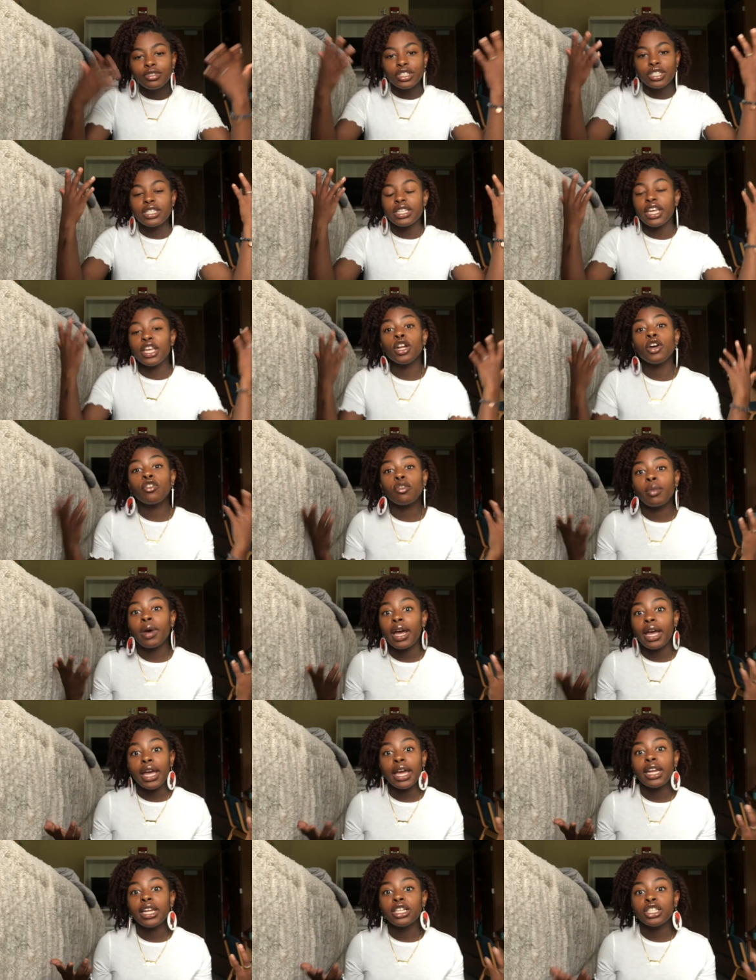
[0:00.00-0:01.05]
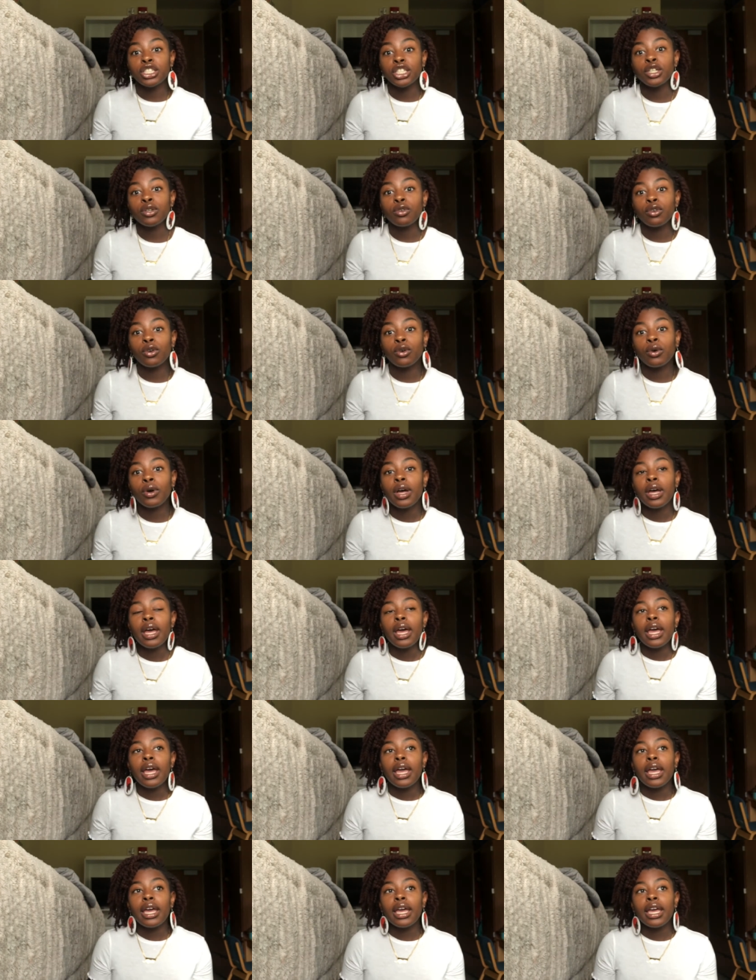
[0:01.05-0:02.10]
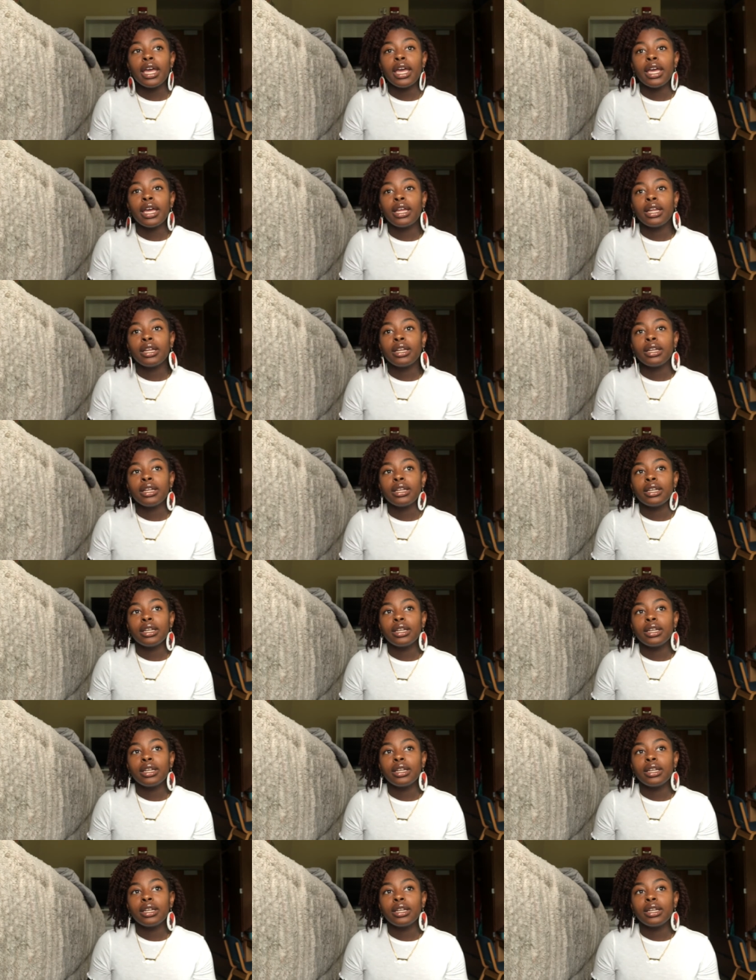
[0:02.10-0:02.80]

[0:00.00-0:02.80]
just in over my head in general and